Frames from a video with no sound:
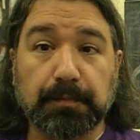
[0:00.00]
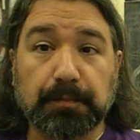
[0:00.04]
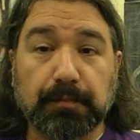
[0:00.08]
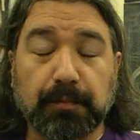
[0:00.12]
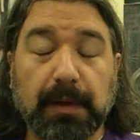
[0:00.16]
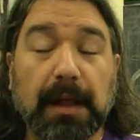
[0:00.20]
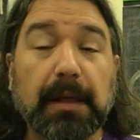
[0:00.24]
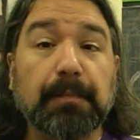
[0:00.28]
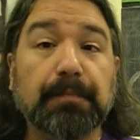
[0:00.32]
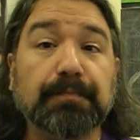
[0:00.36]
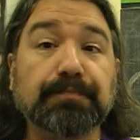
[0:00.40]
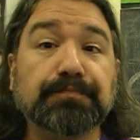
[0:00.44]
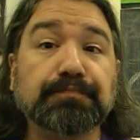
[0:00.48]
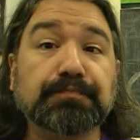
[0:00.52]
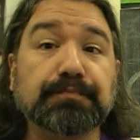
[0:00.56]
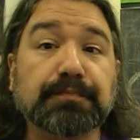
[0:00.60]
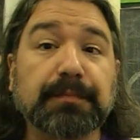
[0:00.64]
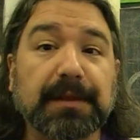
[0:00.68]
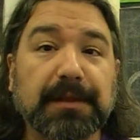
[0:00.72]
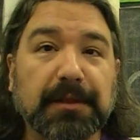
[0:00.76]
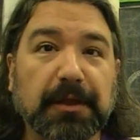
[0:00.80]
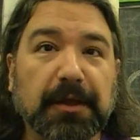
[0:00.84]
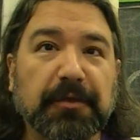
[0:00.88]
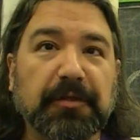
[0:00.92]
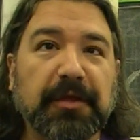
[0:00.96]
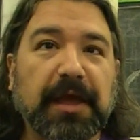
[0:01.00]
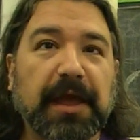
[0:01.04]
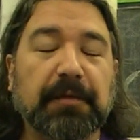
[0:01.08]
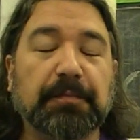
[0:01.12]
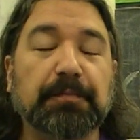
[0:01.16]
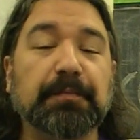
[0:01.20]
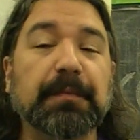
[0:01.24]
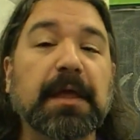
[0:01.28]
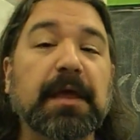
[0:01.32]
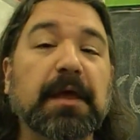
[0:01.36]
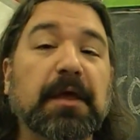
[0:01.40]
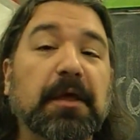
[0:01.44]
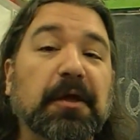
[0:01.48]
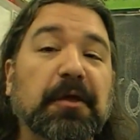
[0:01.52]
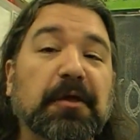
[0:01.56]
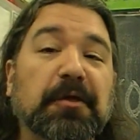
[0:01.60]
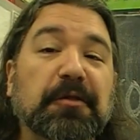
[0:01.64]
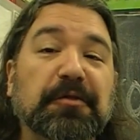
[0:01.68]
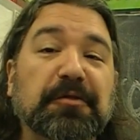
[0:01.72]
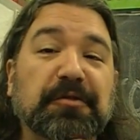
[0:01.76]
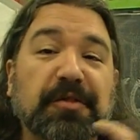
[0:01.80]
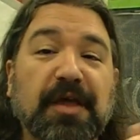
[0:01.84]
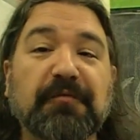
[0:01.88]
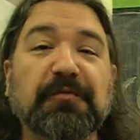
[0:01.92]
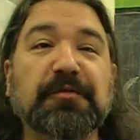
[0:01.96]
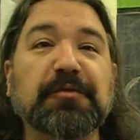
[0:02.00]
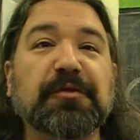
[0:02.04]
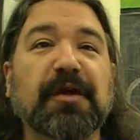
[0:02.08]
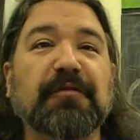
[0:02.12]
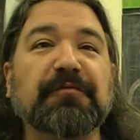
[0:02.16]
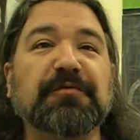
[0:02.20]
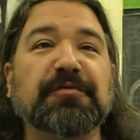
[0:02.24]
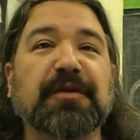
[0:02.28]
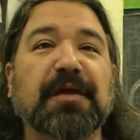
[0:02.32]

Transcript: Well, look at that. 7 tough